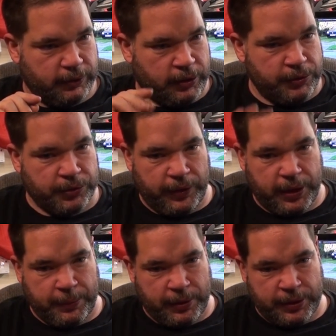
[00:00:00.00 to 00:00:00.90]
close
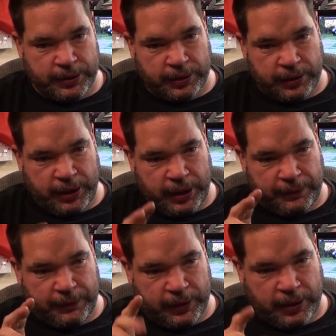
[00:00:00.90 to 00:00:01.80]
friend of mine is going to
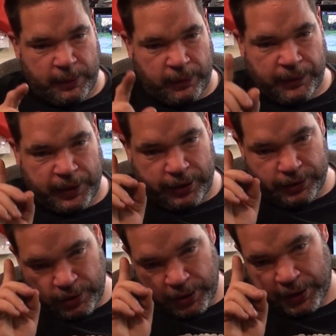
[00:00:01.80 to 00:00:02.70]
have a couple of
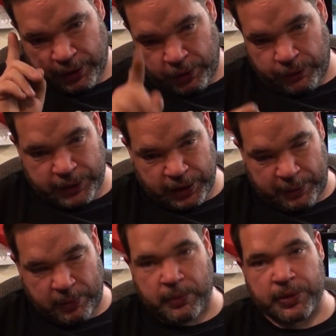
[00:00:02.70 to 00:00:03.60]
things like the coffee
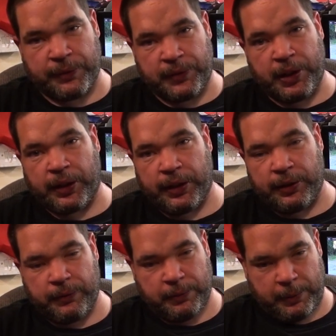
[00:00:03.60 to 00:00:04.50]
table once I've dug it
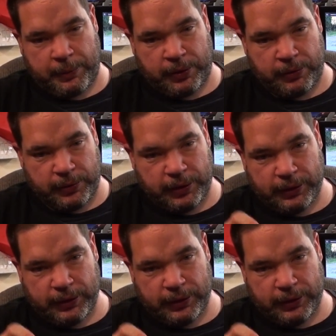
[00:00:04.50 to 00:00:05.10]
out from up the corner.